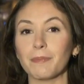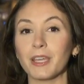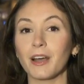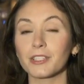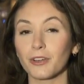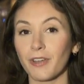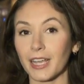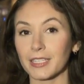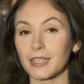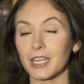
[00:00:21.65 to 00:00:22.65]
say because our
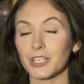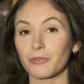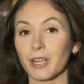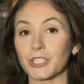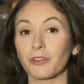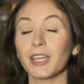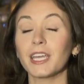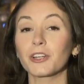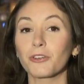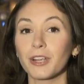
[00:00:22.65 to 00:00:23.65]
vaccination rates are
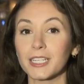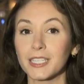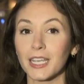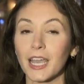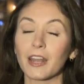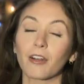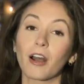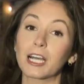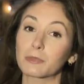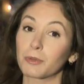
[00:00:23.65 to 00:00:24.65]
increasing and
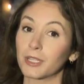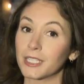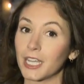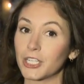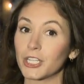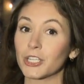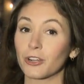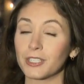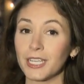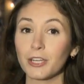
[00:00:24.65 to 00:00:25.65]
our
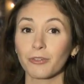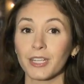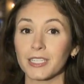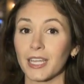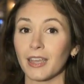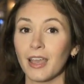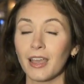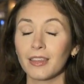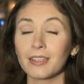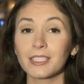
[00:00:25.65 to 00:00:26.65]
hospitalizations are decreasing,
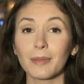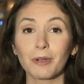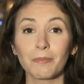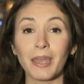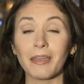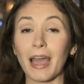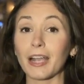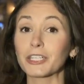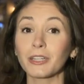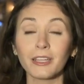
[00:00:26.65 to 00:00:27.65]
this summer may
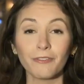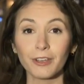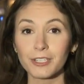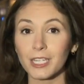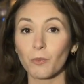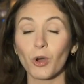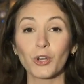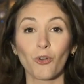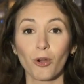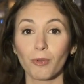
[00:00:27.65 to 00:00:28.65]
actually feel
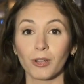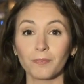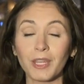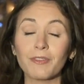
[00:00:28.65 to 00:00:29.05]
somewhat normal.